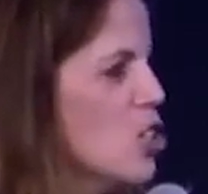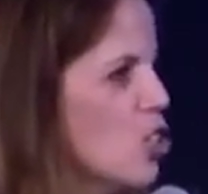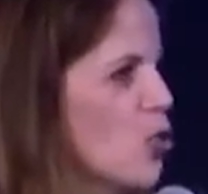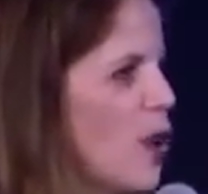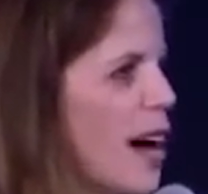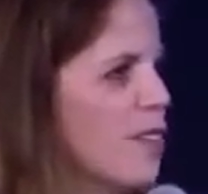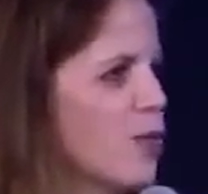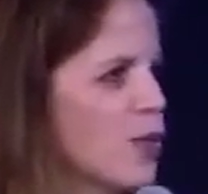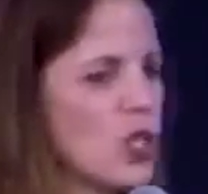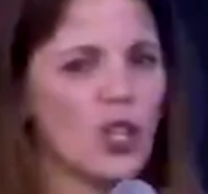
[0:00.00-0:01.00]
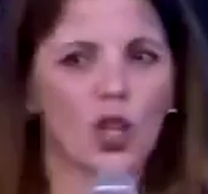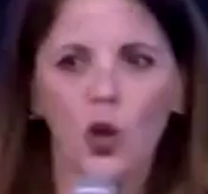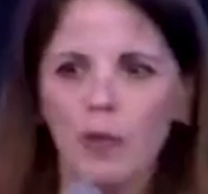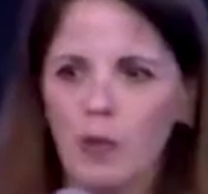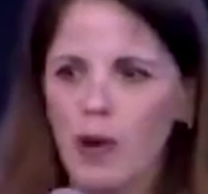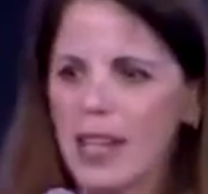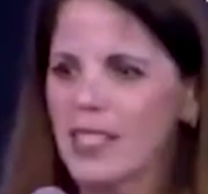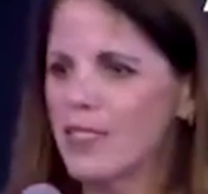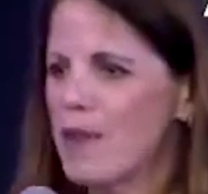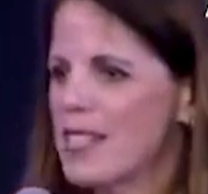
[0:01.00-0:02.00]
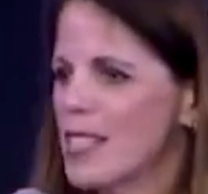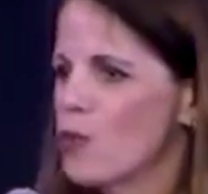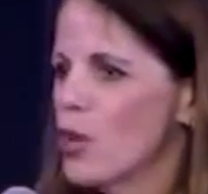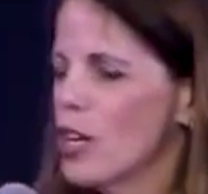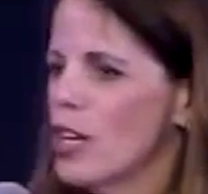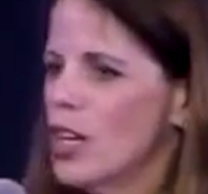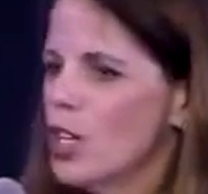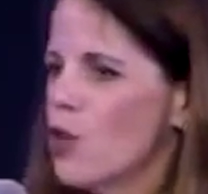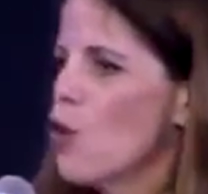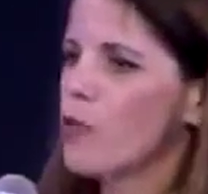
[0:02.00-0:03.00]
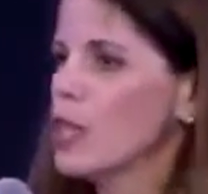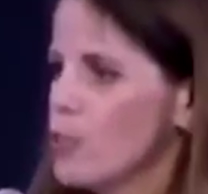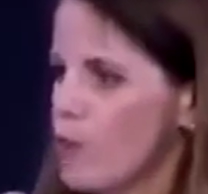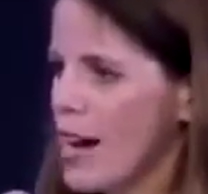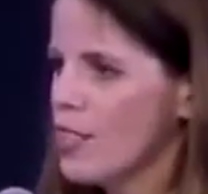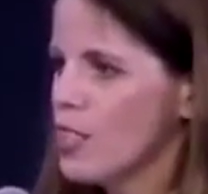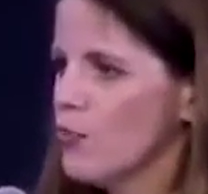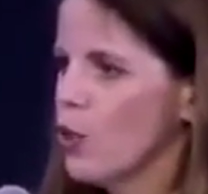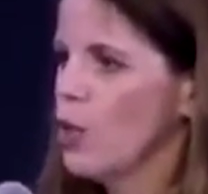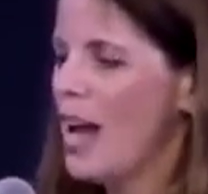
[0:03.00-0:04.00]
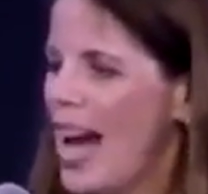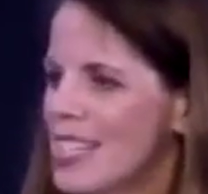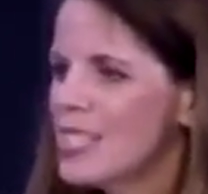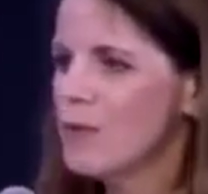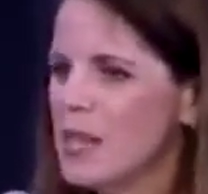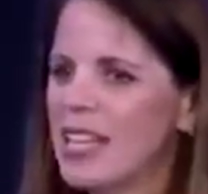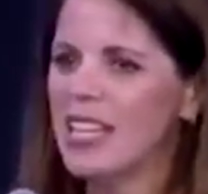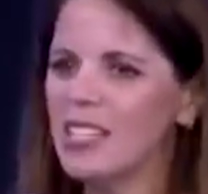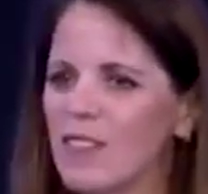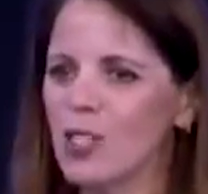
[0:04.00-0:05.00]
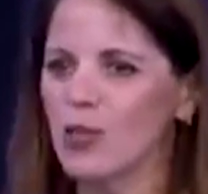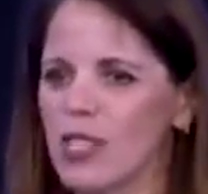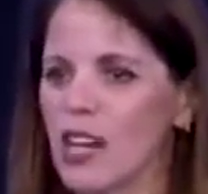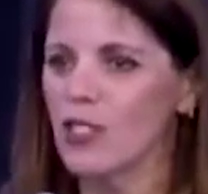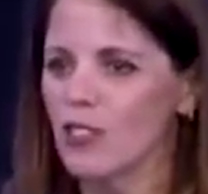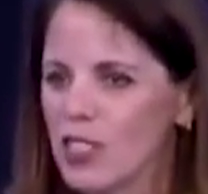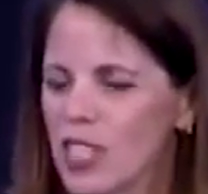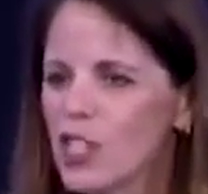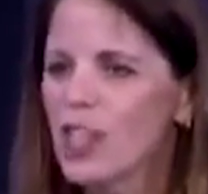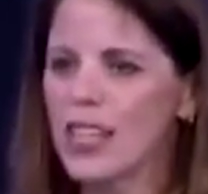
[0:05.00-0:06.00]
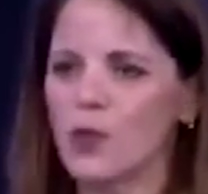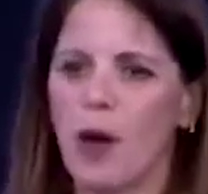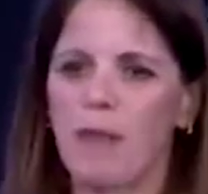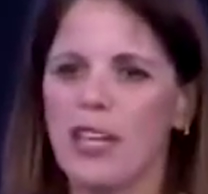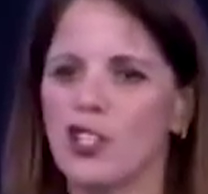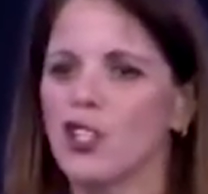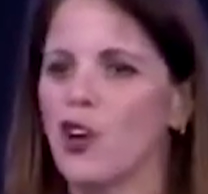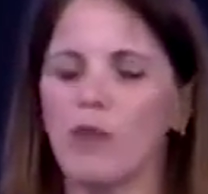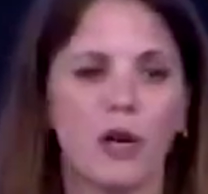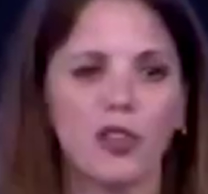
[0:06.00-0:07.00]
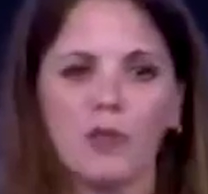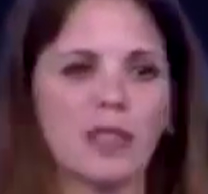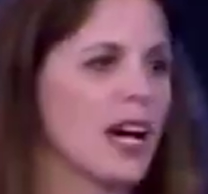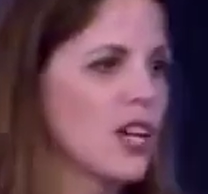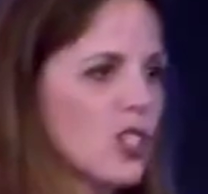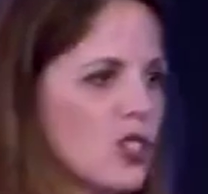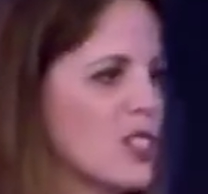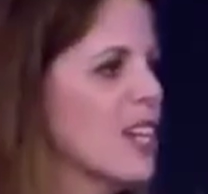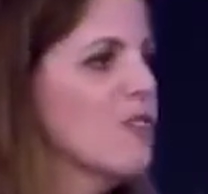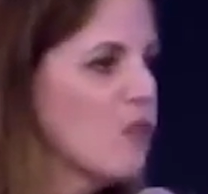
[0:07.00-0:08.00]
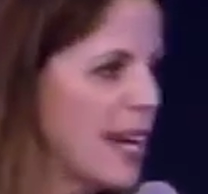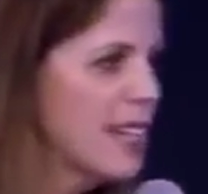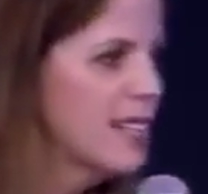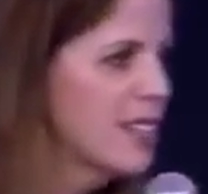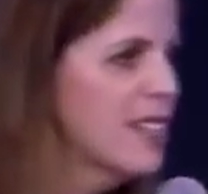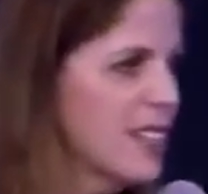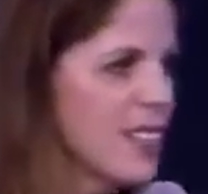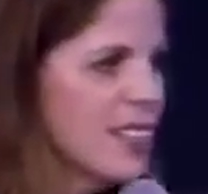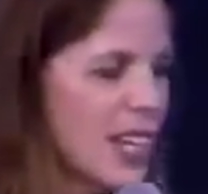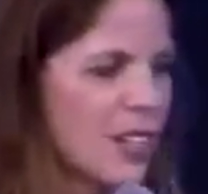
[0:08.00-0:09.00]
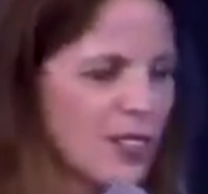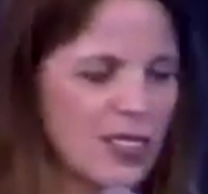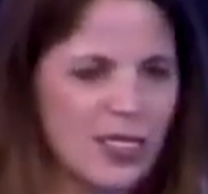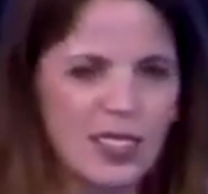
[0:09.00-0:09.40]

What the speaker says: to have what's called a corporate practice of medicine, where, you know, corporation practices for you. It has to be the individual doctor's physician. That's why patients go to multiple doctors, right? No.